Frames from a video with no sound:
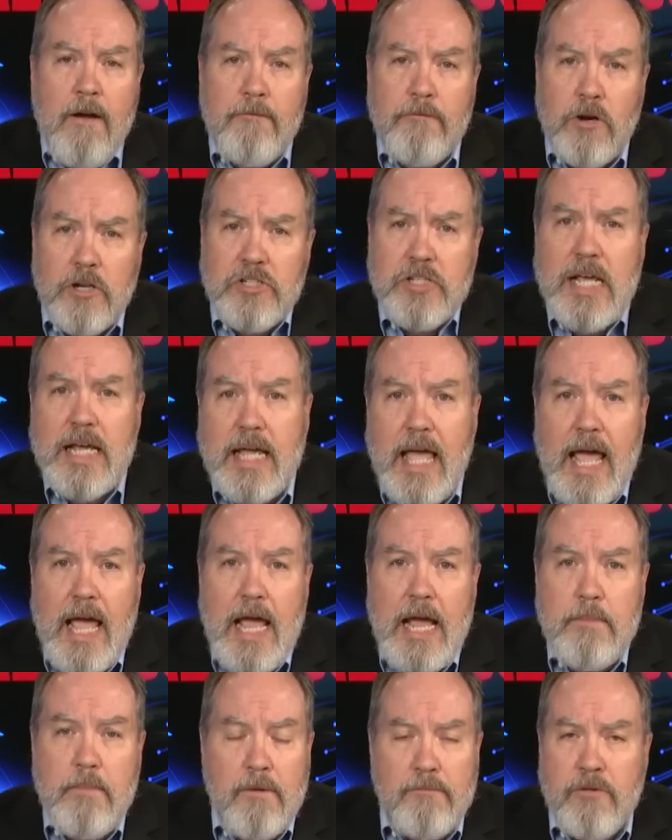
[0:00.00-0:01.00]
First they
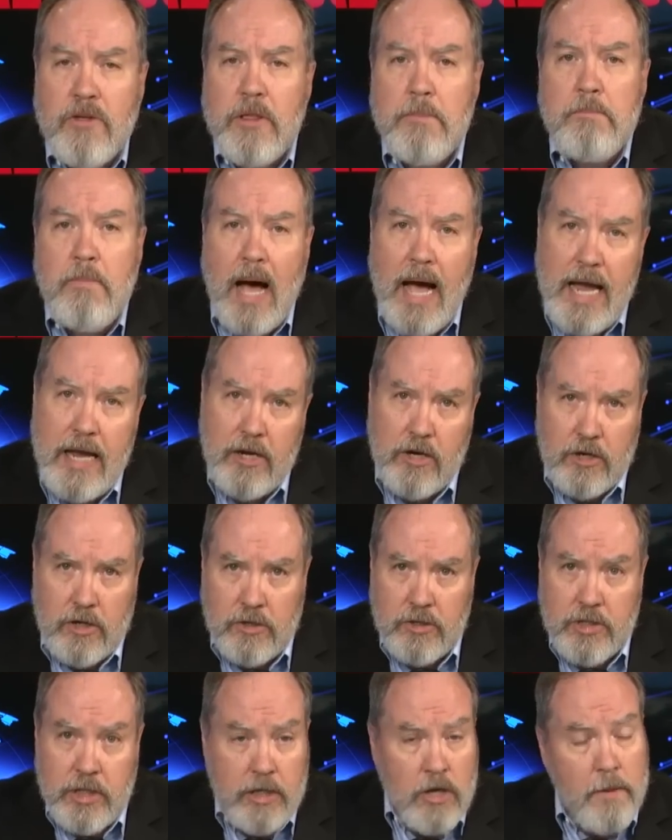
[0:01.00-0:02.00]
came for the
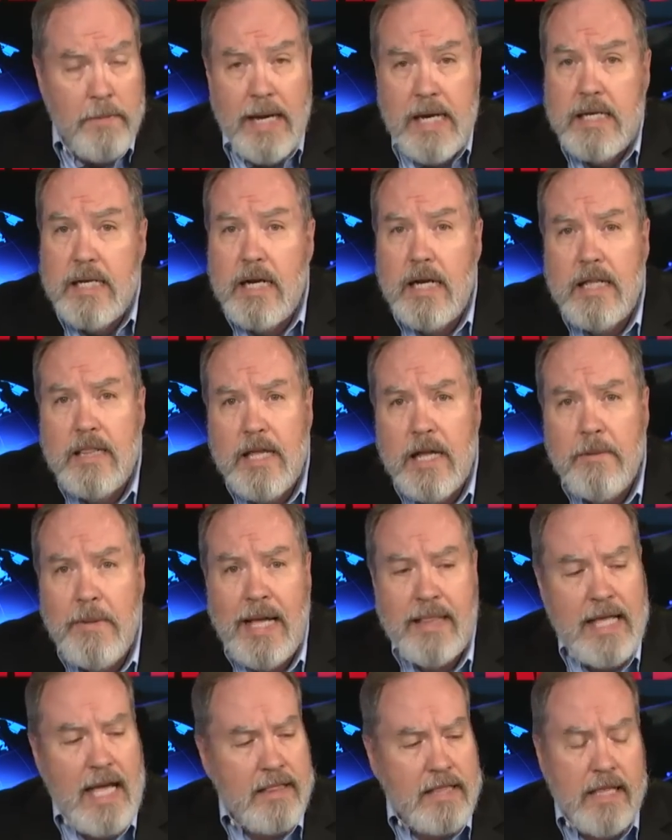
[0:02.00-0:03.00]
miners, and nobody did anything
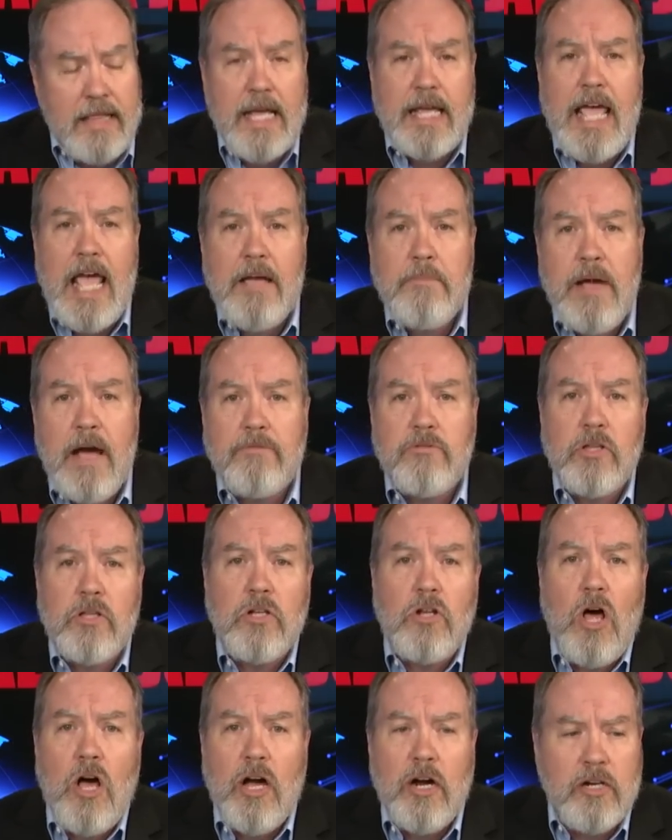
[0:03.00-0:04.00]
about that. Then they came after the
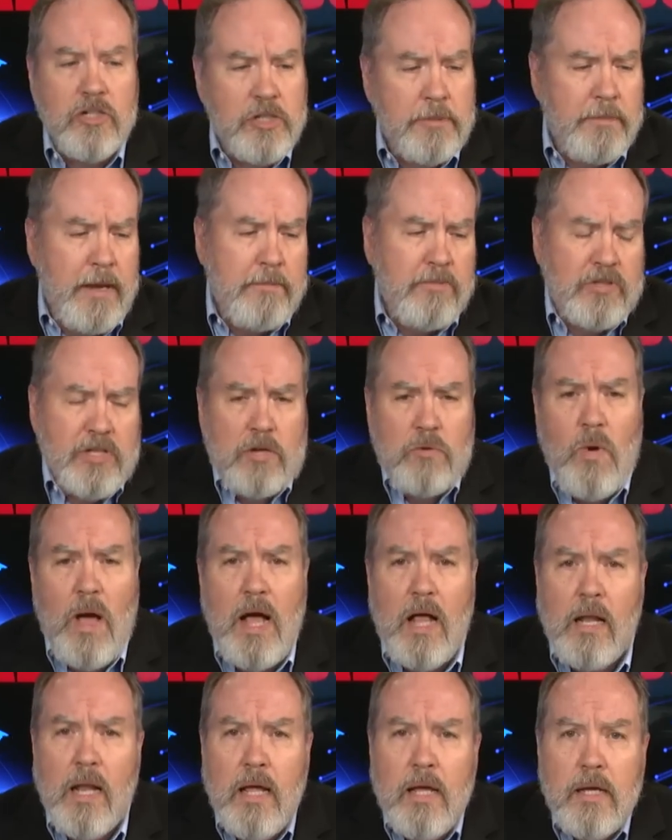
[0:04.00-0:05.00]
loggers, and people said,
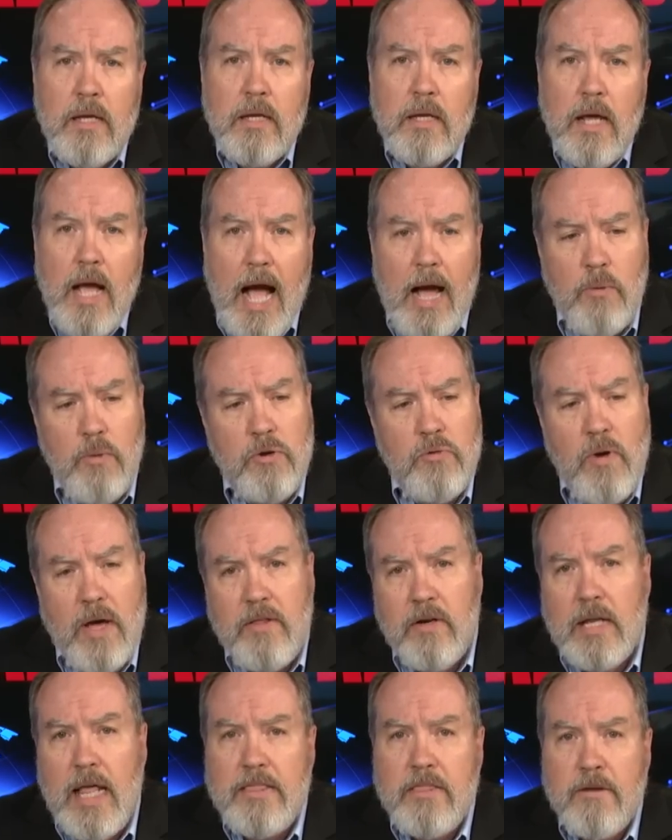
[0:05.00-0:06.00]
well, I would
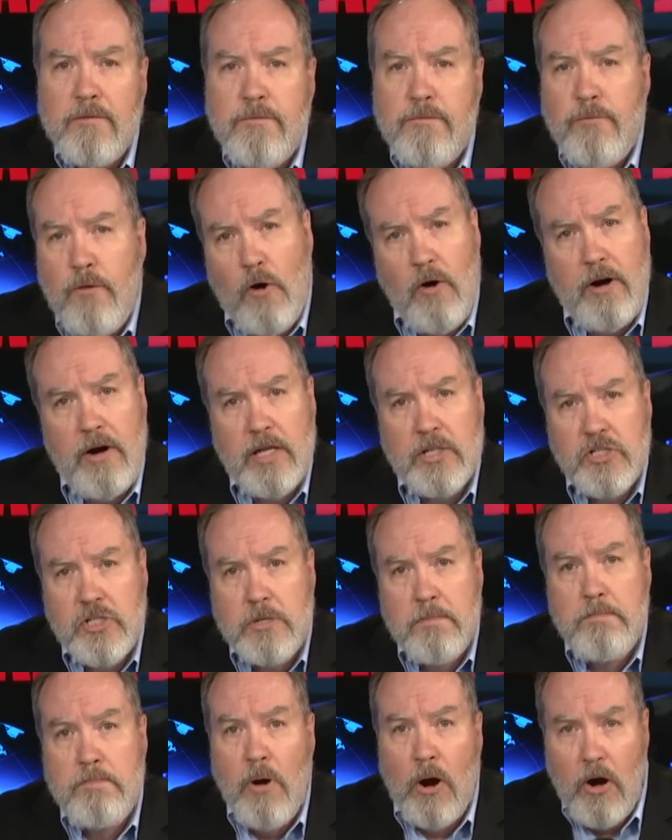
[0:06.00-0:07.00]
rather let the
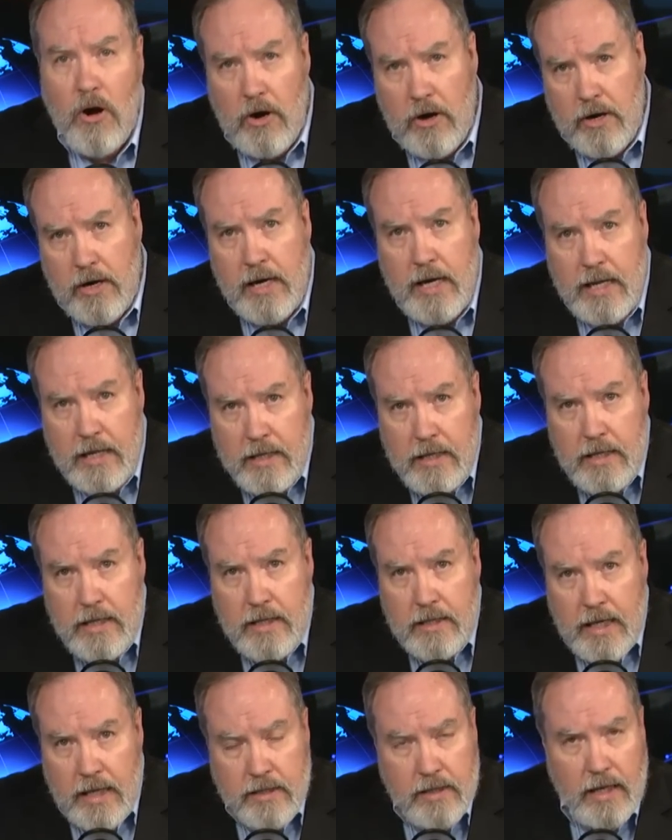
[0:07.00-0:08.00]
forest burn
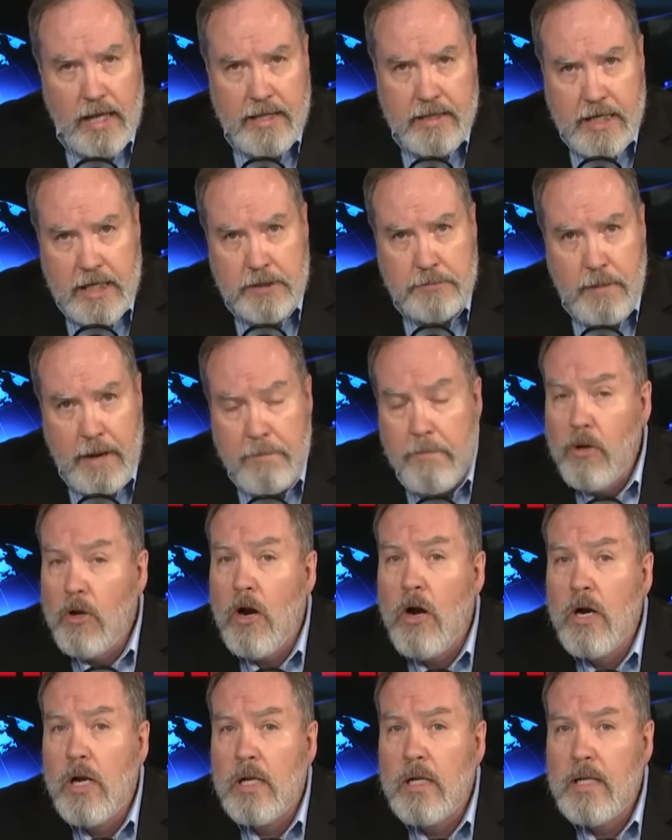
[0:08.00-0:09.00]
than to let these people
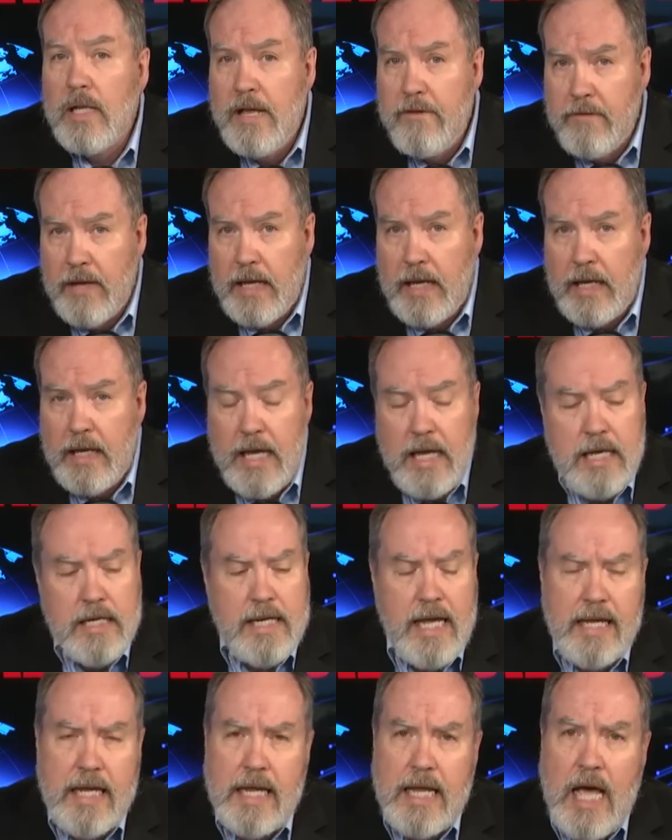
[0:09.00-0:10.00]
earn a living
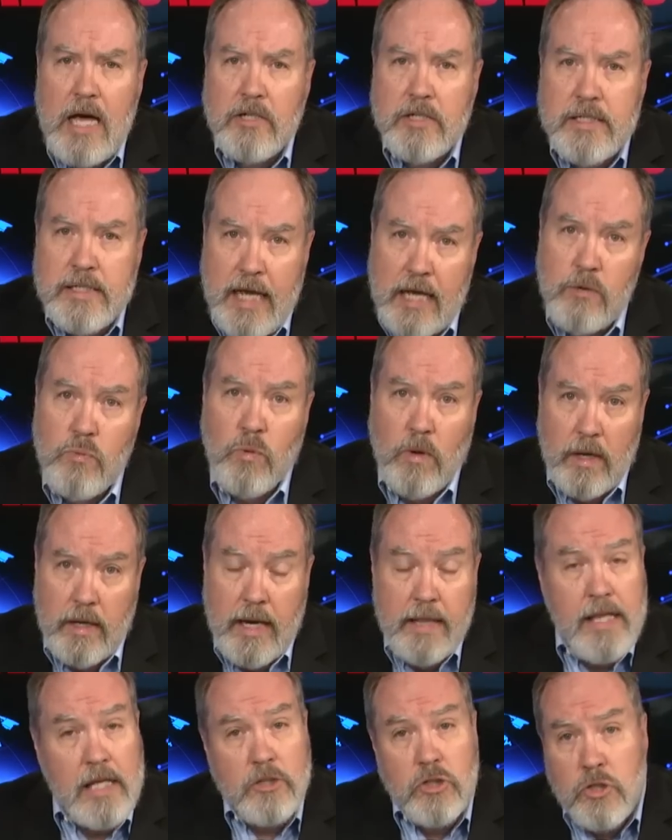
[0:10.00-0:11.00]
taking out deadwood.
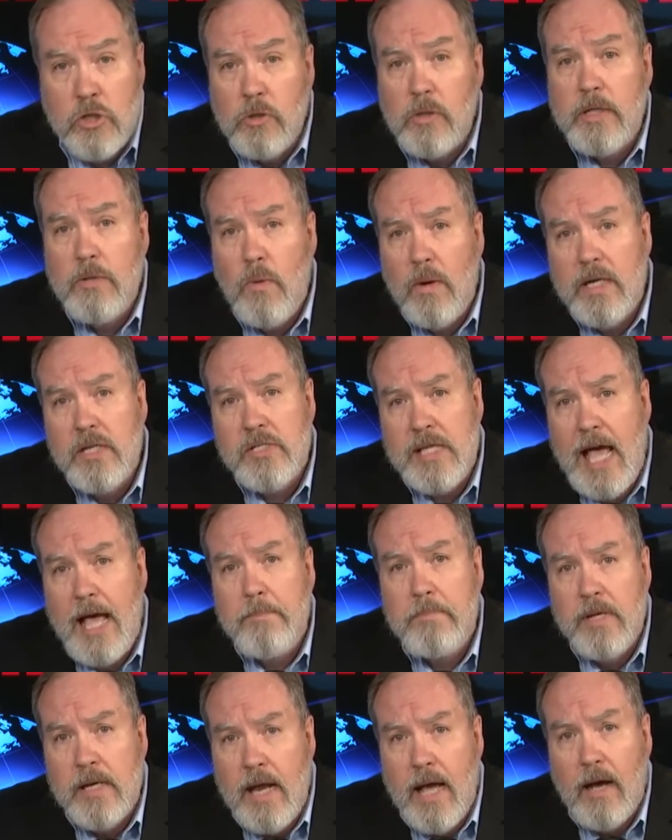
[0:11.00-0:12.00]
And that's truly what has
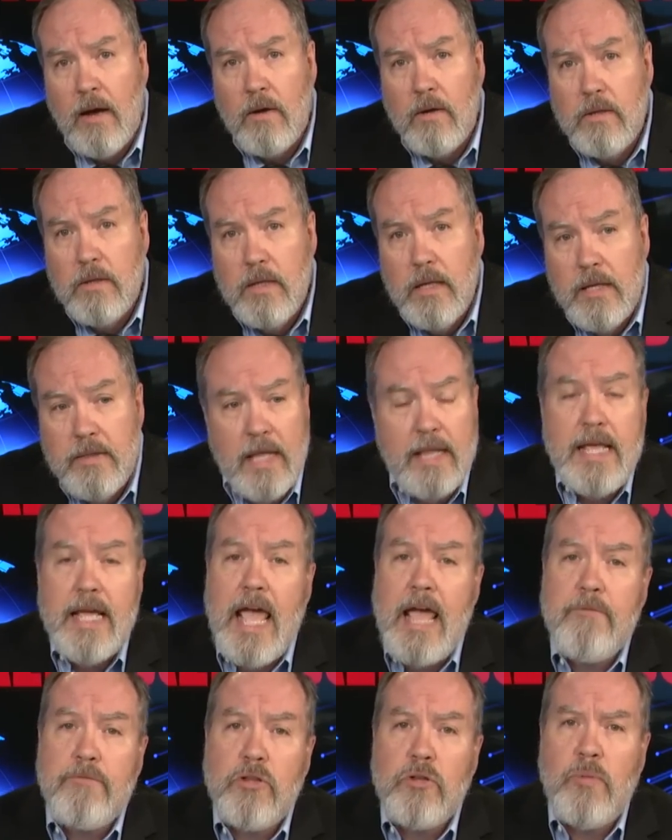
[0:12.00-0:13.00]
happened now. Then they
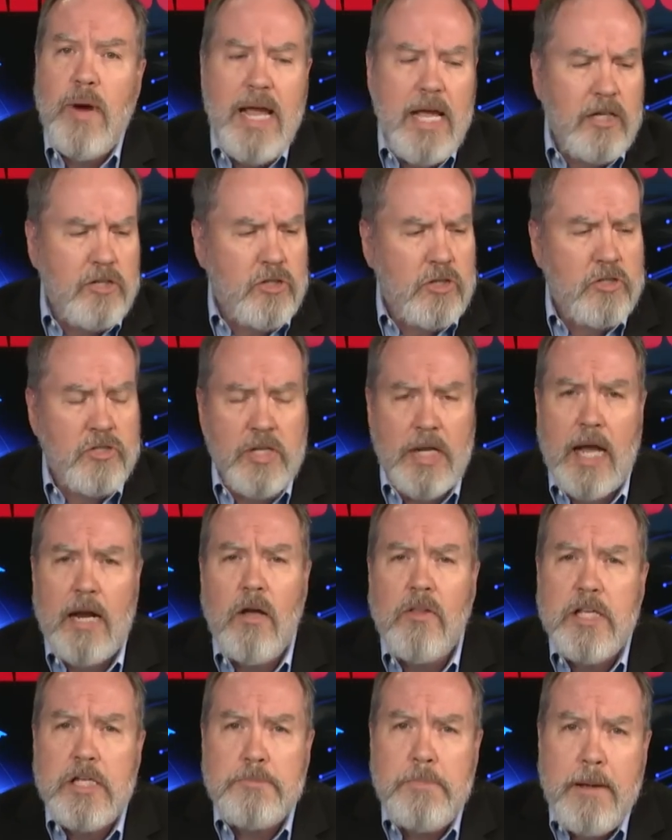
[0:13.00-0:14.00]
came for the ranchers. You got
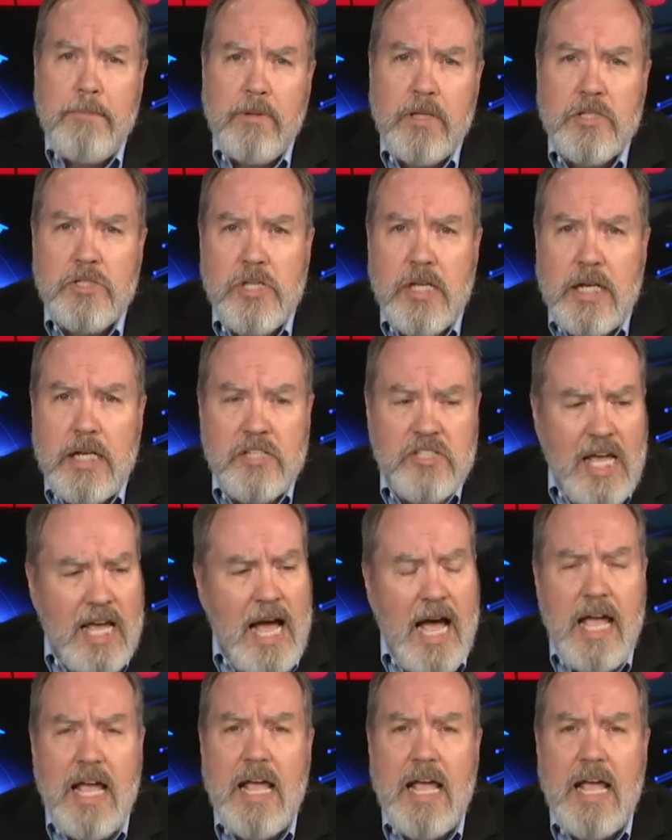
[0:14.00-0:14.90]
all these people in the city say, I